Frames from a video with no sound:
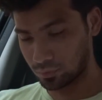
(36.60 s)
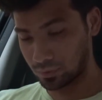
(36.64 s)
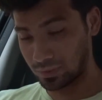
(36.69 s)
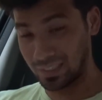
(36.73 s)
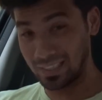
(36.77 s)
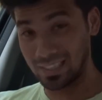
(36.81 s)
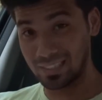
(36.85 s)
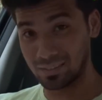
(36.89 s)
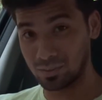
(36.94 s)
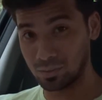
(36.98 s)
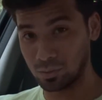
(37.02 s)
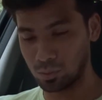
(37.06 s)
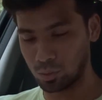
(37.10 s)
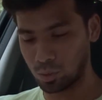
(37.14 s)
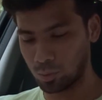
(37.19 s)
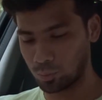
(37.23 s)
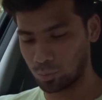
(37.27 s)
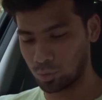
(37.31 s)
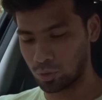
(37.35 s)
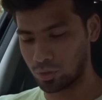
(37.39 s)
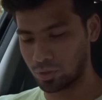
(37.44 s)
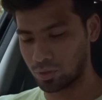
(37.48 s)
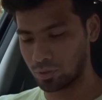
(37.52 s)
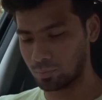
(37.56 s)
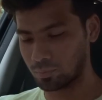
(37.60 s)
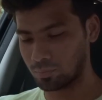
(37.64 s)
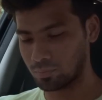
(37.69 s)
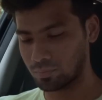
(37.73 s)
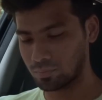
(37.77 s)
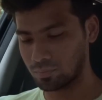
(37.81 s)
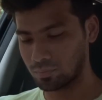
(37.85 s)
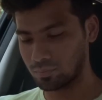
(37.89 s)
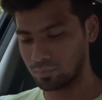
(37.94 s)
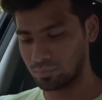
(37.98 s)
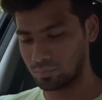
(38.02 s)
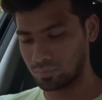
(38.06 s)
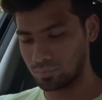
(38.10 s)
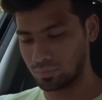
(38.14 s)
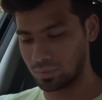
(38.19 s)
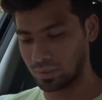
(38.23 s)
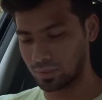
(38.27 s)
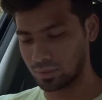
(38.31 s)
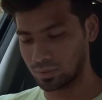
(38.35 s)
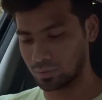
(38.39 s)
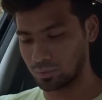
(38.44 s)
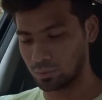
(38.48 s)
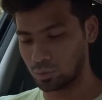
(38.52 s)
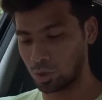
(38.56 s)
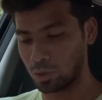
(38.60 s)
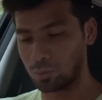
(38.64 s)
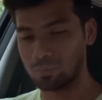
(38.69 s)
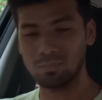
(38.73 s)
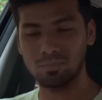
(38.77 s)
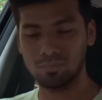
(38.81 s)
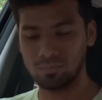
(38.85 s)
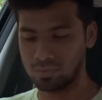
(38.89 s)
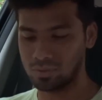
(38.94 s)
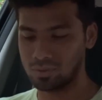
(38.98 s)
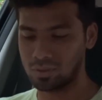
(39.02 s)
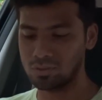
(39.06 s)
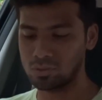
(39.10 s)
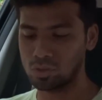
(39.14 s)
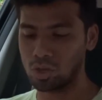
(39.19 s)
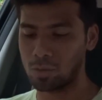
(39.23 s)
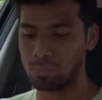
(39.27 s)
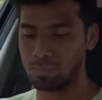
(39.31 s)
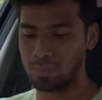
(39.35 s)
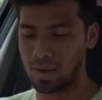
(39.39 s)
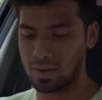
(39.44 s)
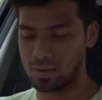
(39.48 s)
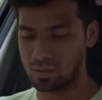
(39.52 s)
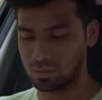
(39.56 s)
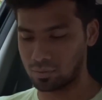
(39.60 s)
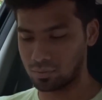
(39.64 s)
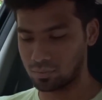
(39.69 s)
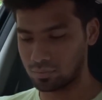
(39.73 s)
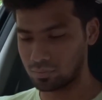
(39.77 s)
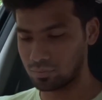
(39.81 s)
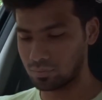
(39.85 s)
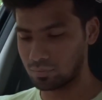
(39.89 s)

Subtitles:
He doesn't know I'm calling him. Like, this is not planned.